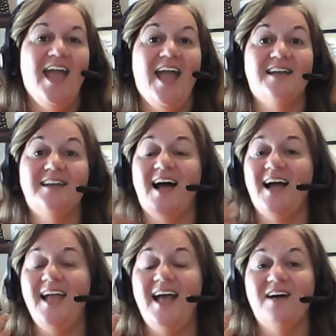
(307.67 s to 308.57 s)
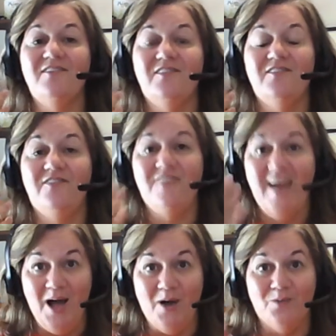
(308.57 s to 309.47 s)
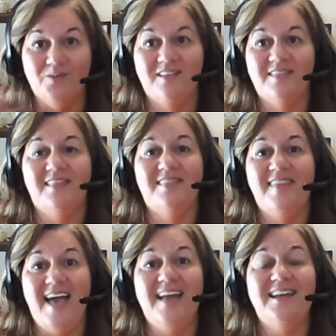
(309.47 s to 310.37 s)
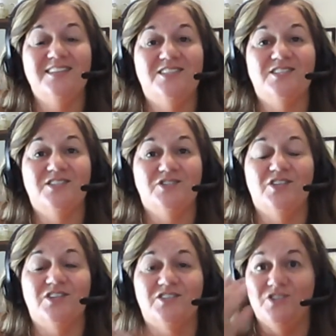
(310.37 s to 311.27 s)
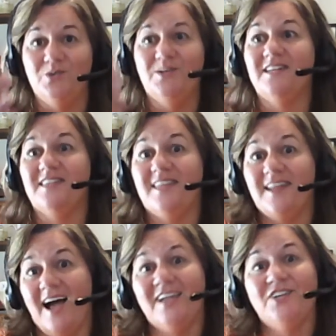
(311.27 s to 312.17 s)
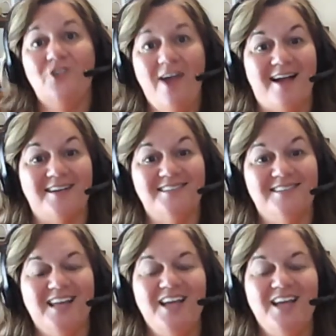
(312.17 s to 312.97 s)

And I have found that that is the student that I attract.